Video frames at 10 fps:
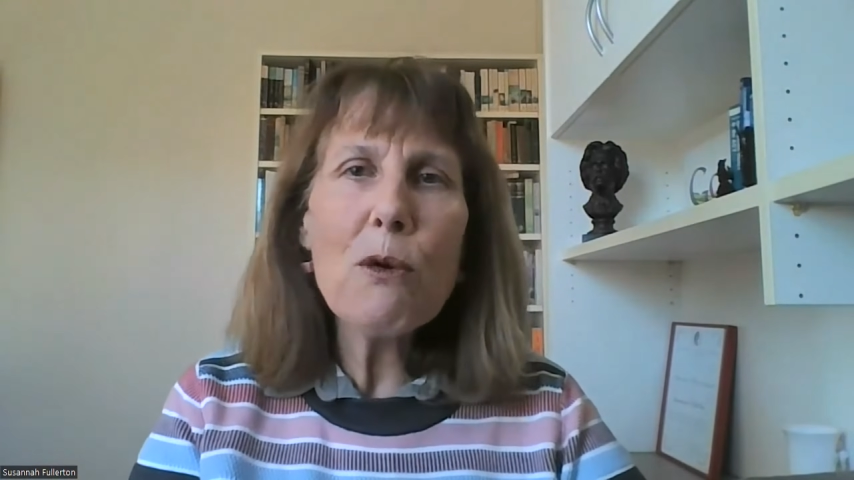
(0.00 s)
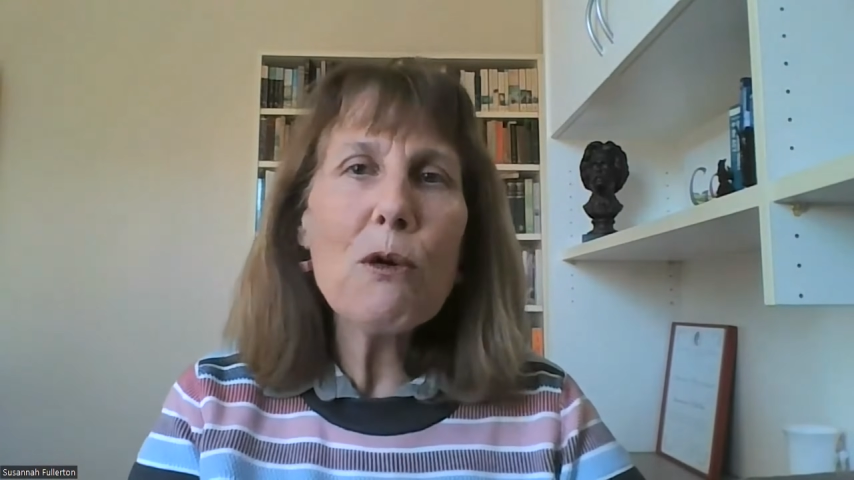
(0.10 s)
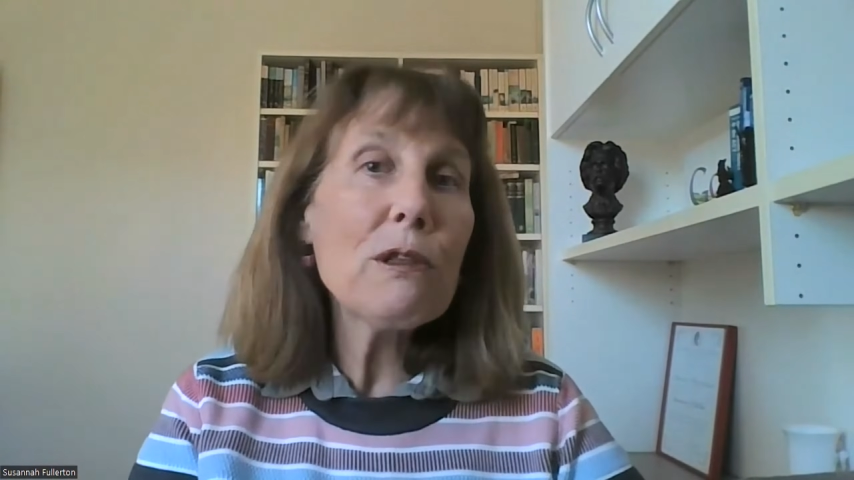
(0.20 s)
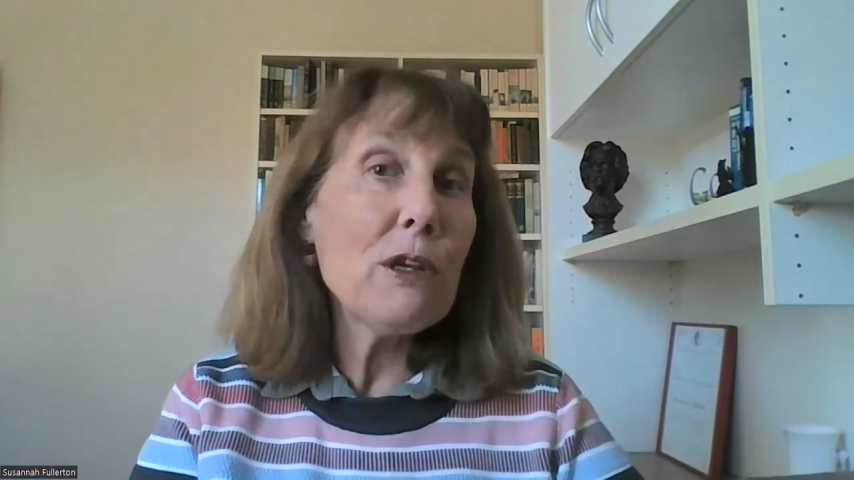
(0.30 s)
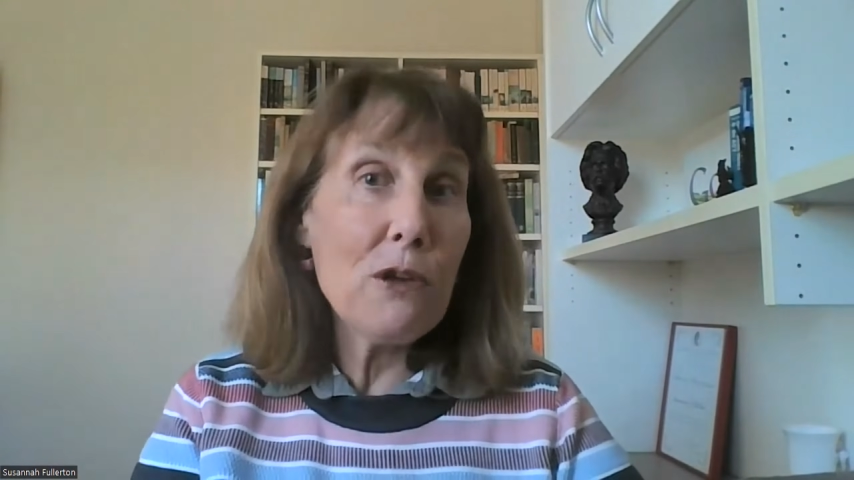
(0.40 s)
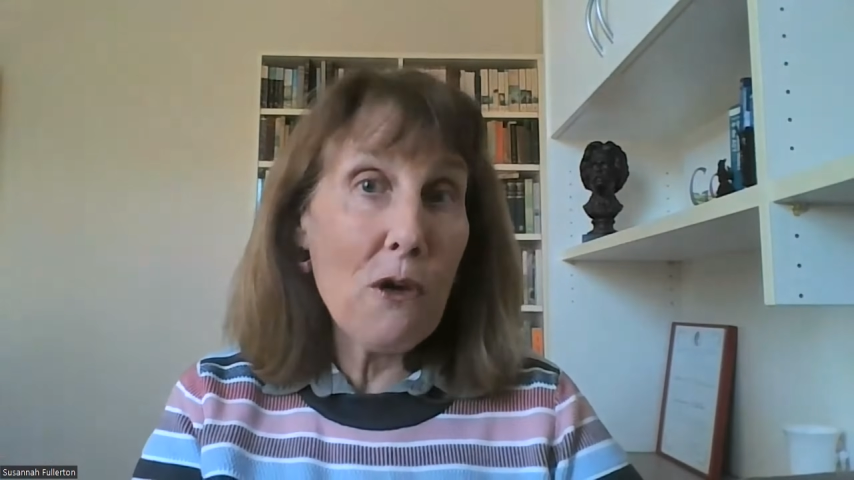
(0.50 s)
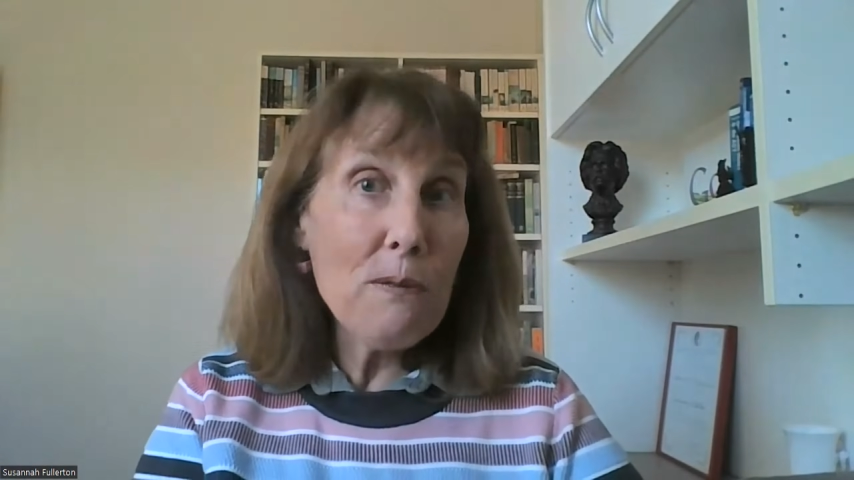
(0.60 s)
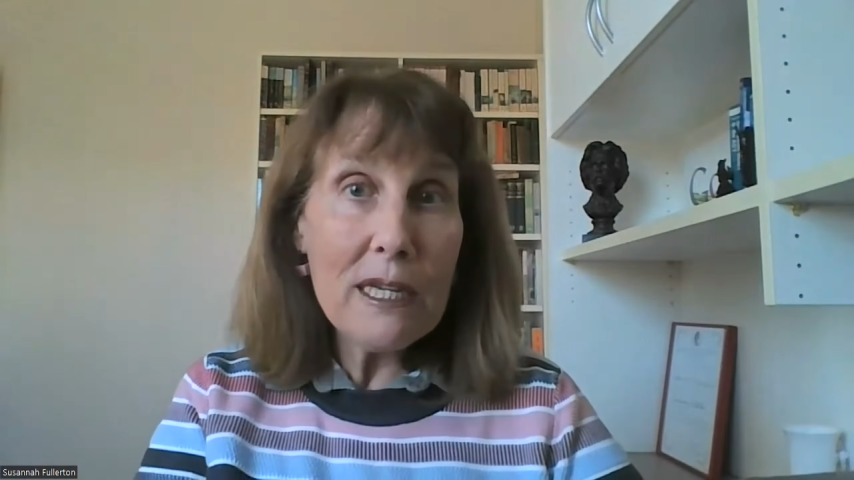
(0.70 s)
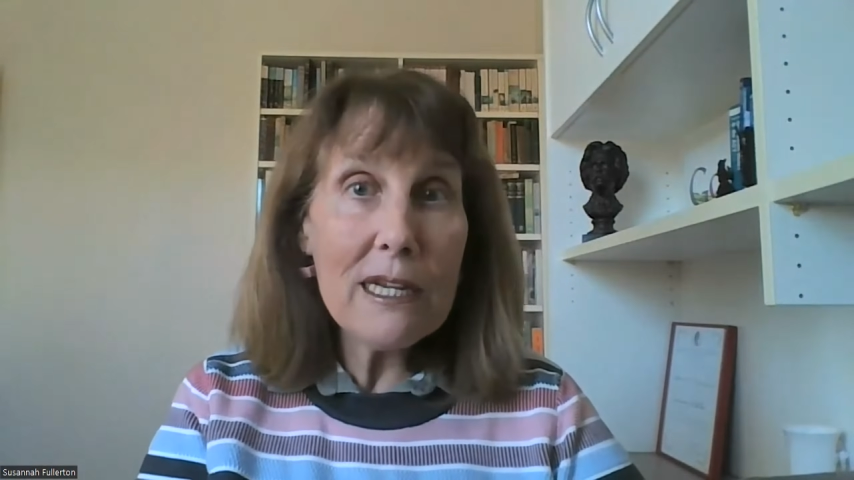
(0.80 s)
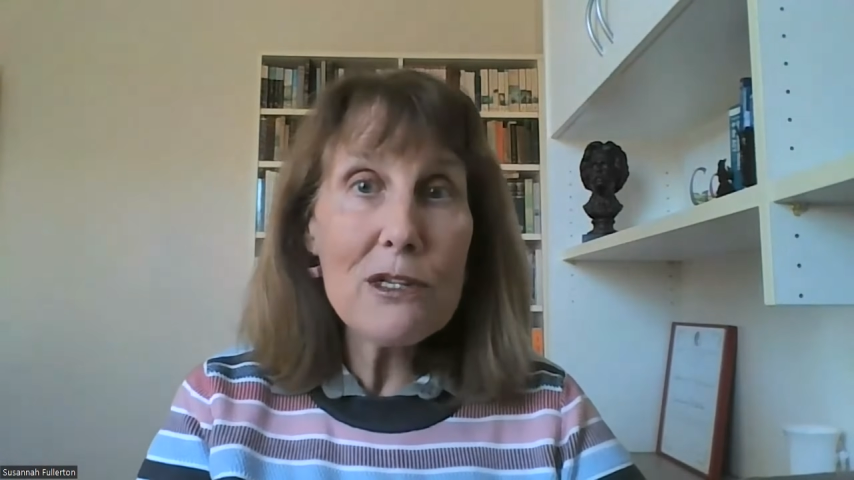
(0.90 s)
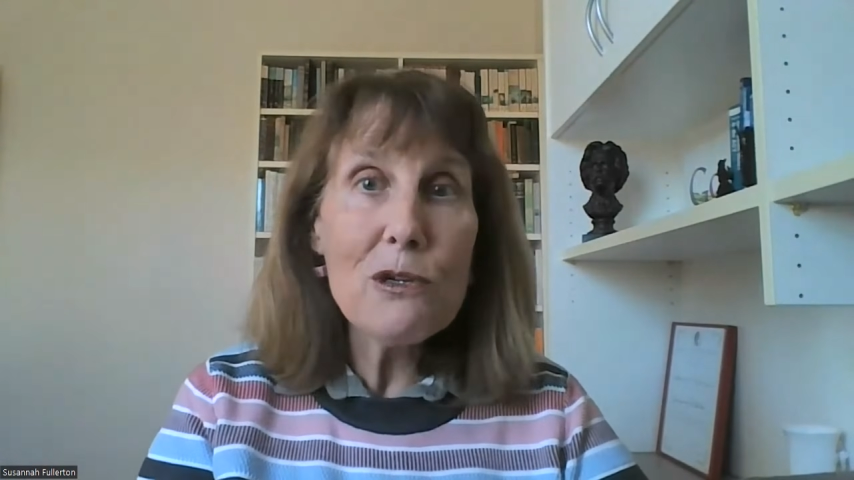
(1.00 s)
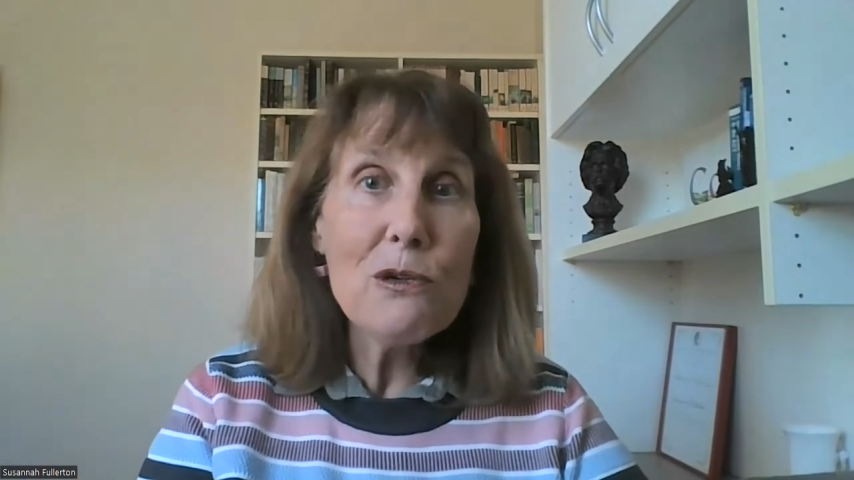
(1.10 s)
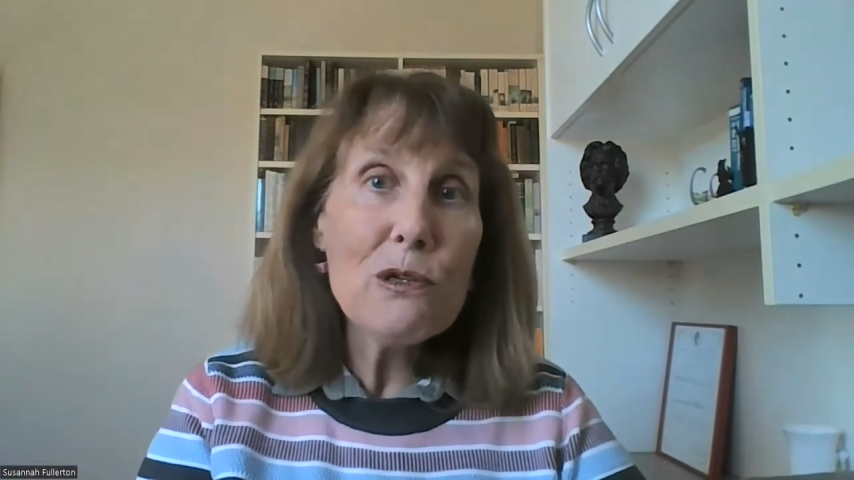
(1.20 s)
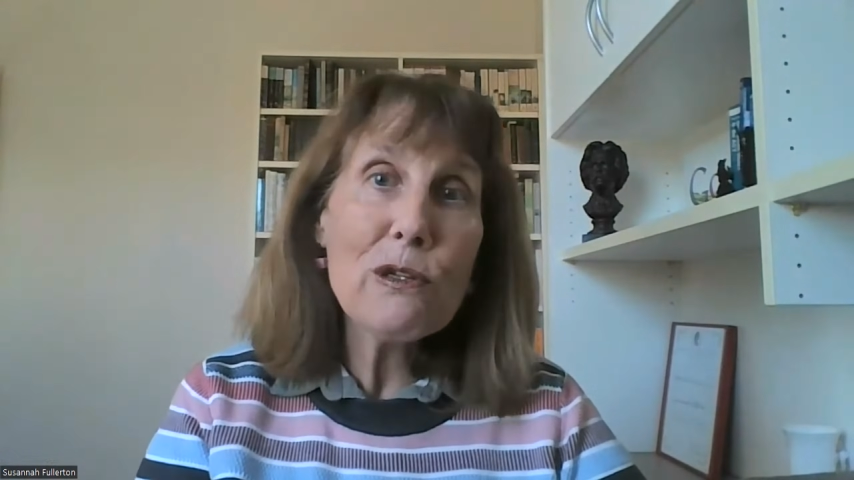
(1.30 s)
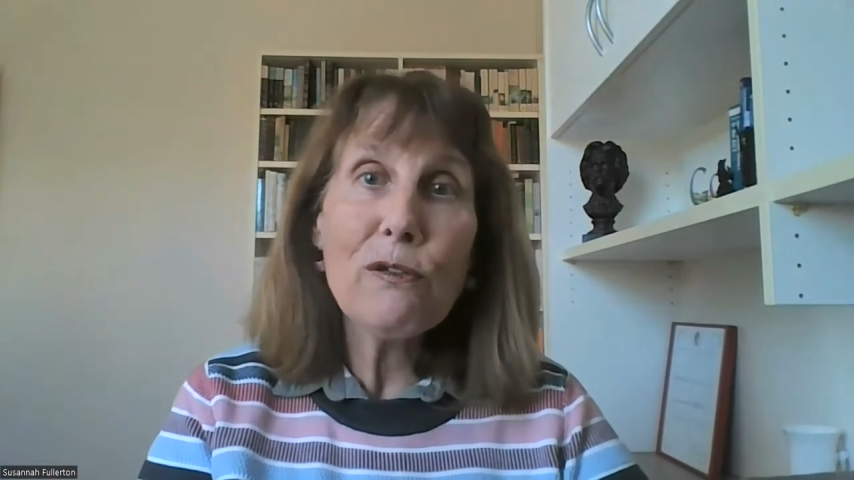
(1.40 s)
book that nobody has
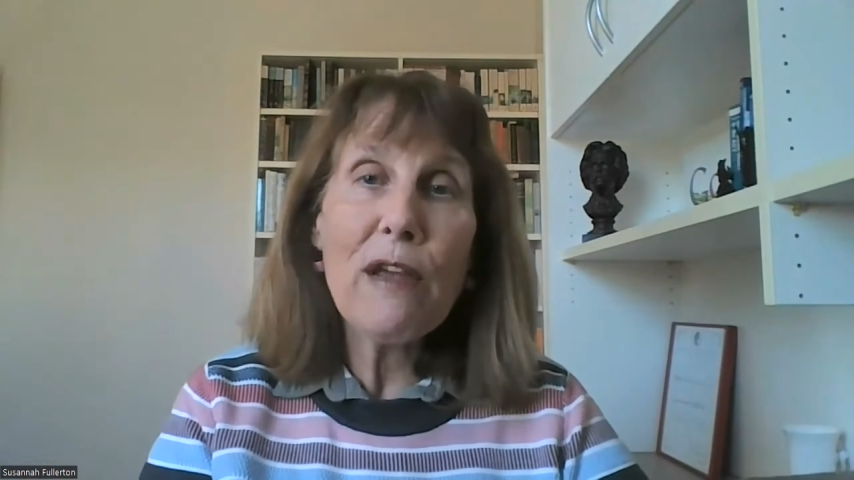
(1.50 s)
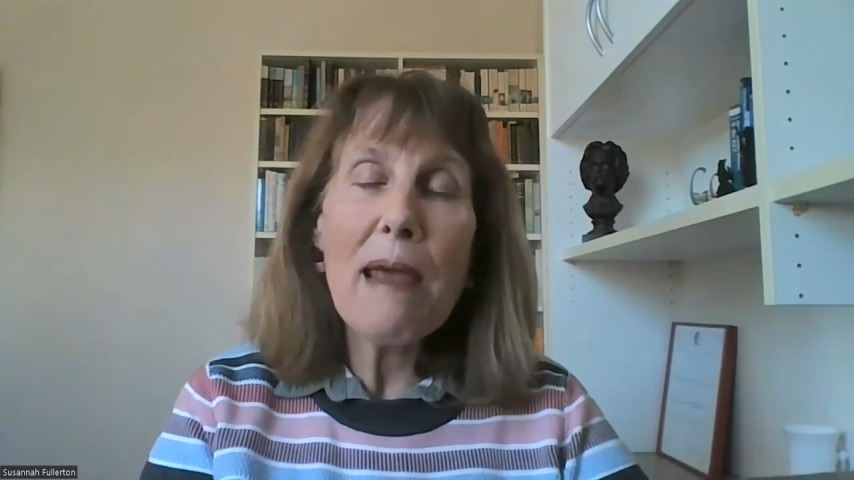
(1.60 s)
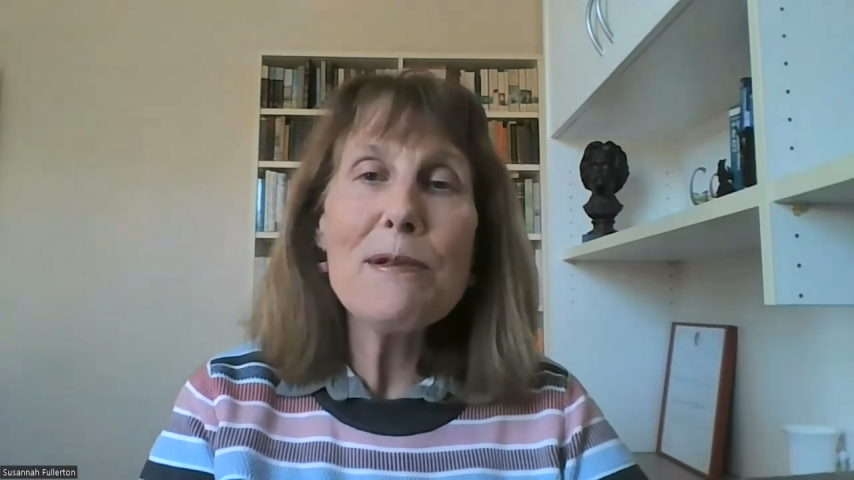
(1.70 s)
used for